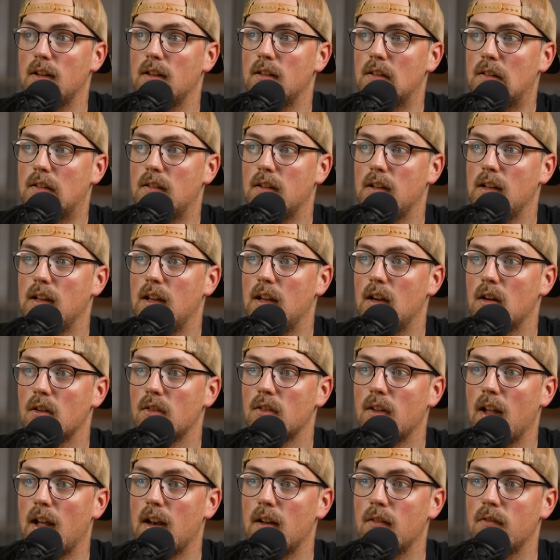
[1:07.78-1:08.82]
and see here's
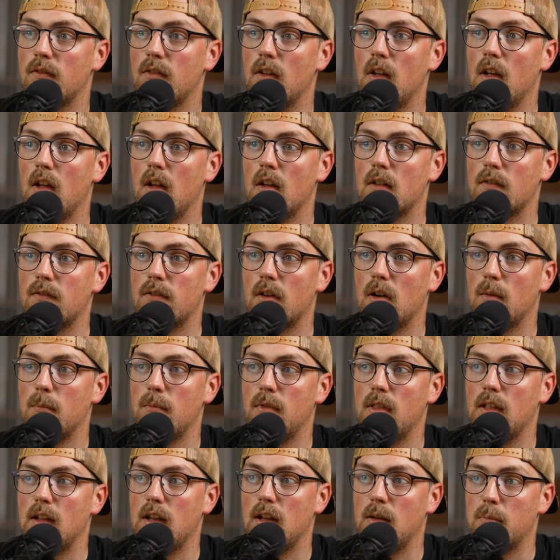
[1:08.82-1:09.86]
kind of
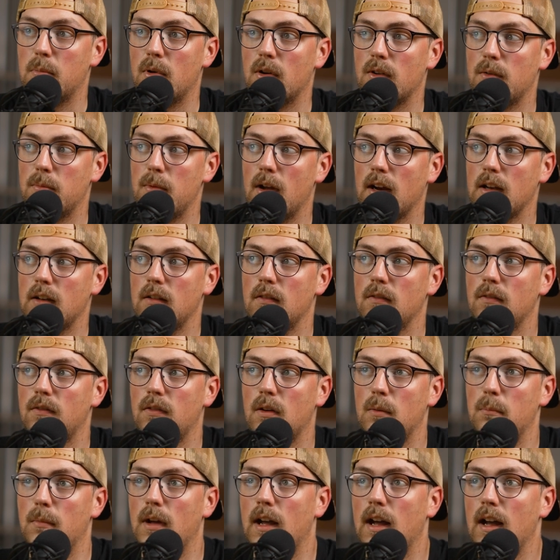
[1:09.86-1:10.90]
from the perspective
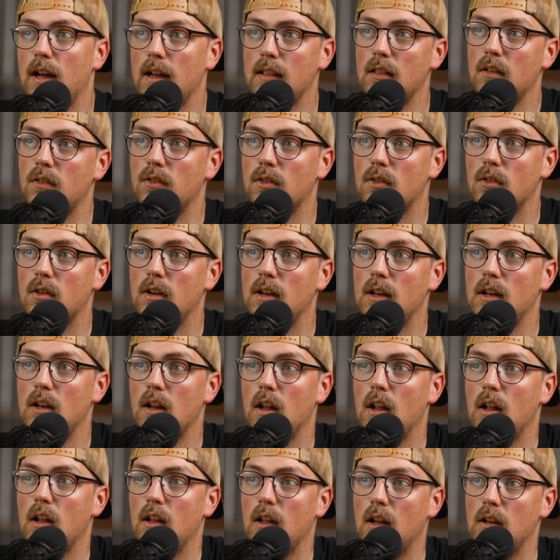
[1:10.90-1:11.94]
from behind the screen,
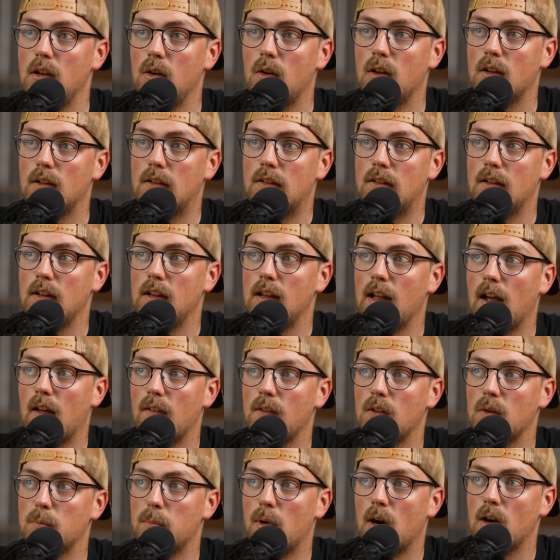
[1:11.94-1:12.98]
and you can see how
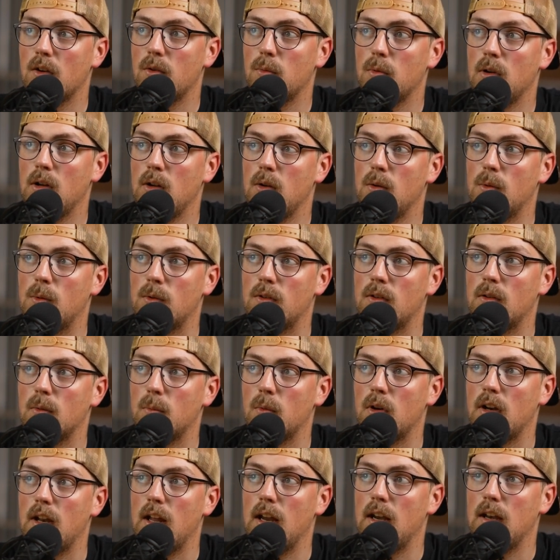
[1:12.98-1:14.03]
these parts were used the
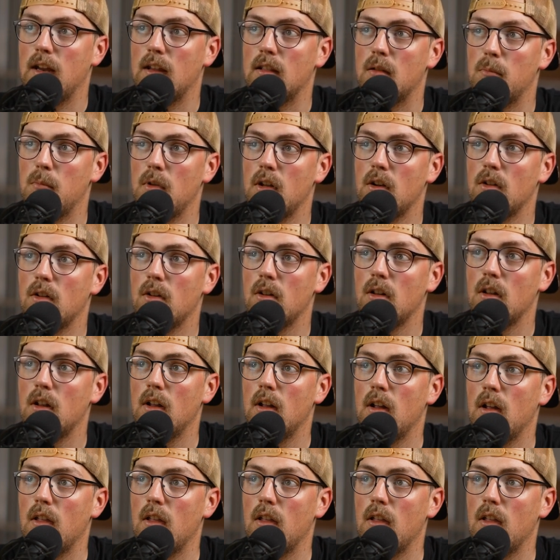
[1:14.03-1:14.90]
180 in the middle,